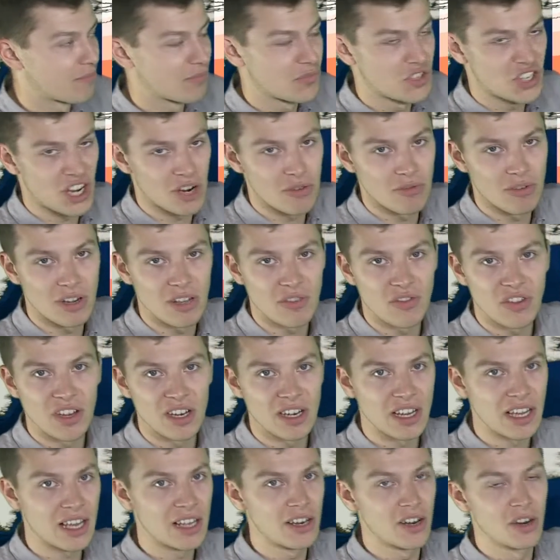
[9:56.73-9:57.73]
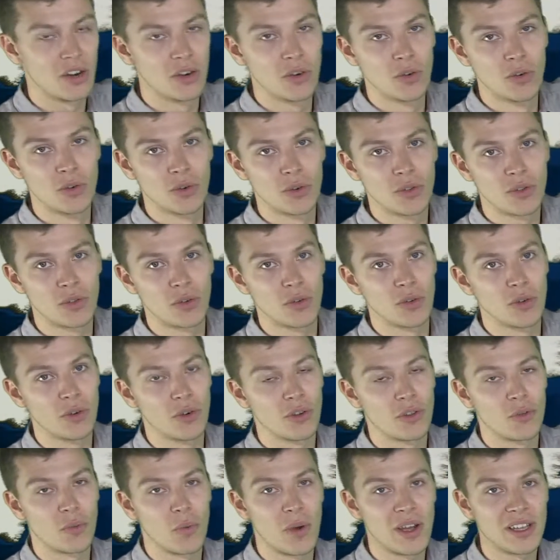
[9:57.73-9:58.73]
generally feeding in a north or
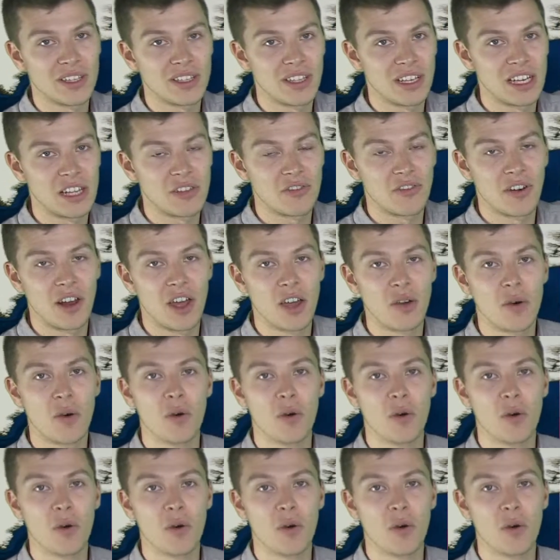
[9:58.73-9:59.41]
northwesterly flow,